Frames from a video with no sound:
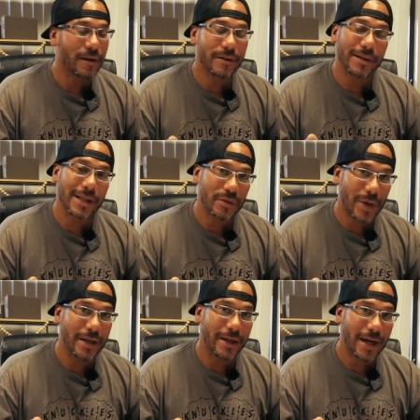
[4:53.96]
the less
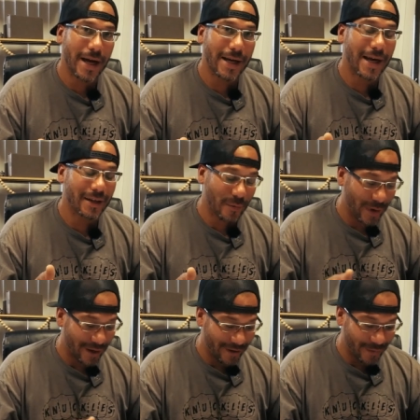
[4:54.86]
weight in a kayak the
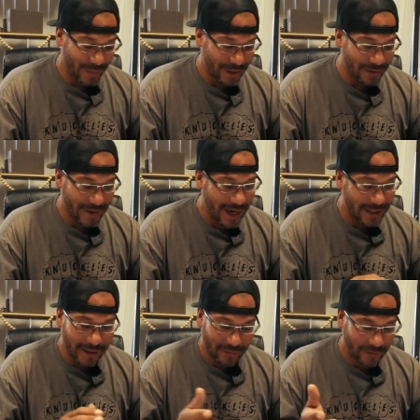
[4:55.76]
better but you've
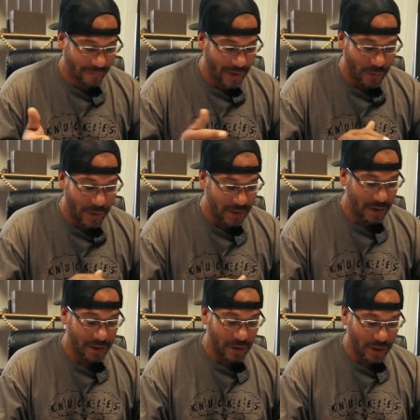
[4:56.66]
got different
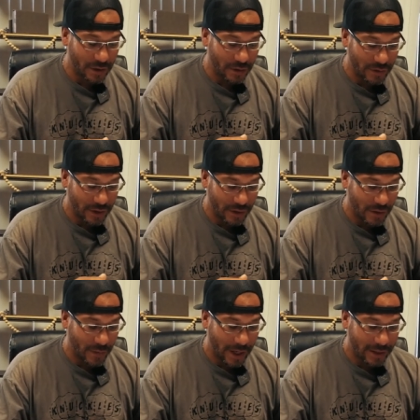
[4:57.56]
fitments you can use it
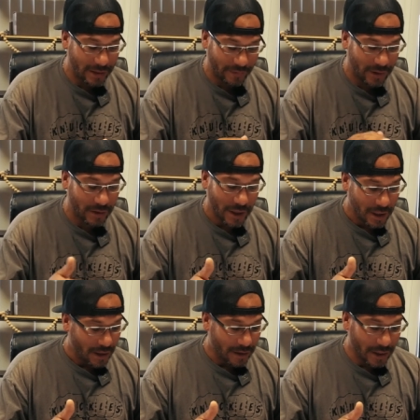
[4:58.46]
on man different
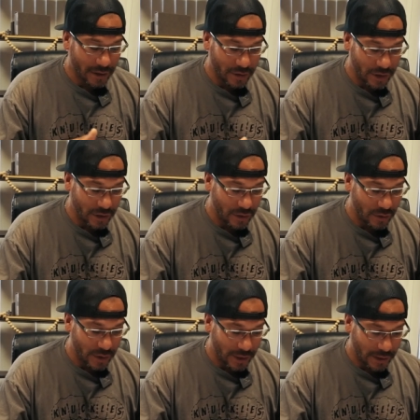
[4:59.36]
things you can
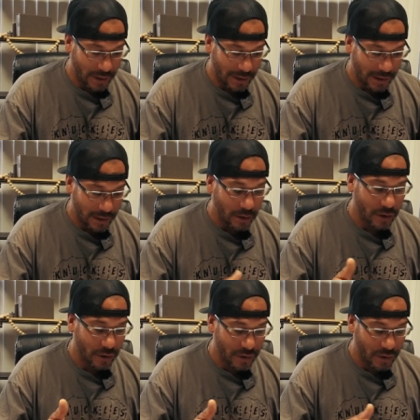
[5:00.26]
do it uh, or use it